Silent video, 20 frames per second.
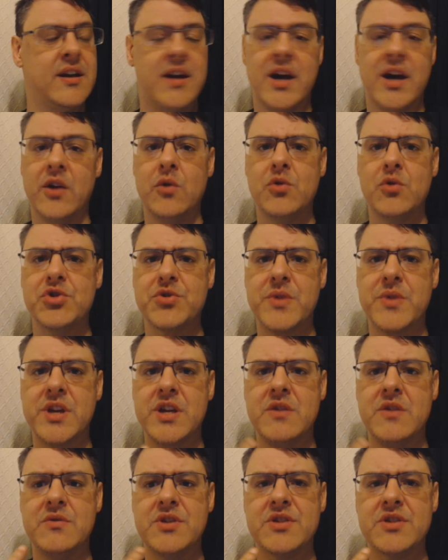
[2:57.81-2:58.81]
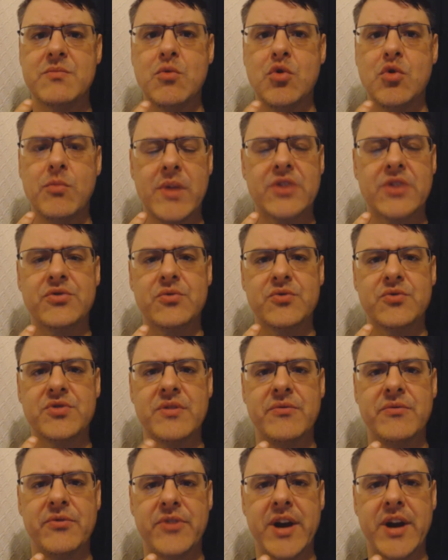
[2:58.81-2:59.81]
And also it uses more muscles
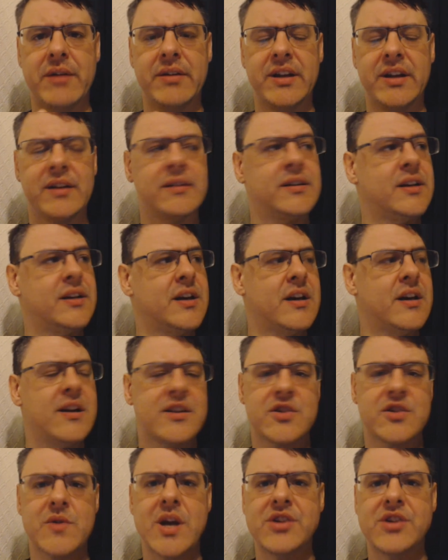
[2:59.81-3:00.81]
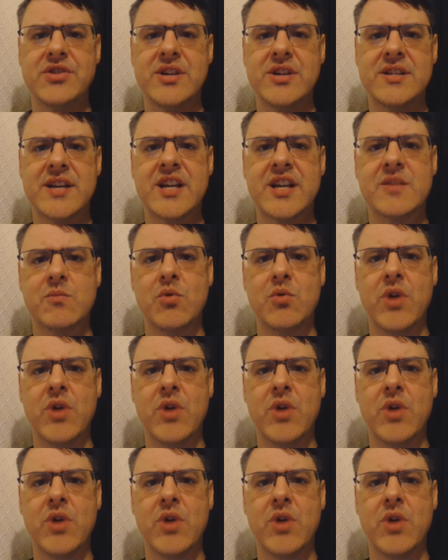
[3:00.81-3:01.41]
than frowning, so actually it takes more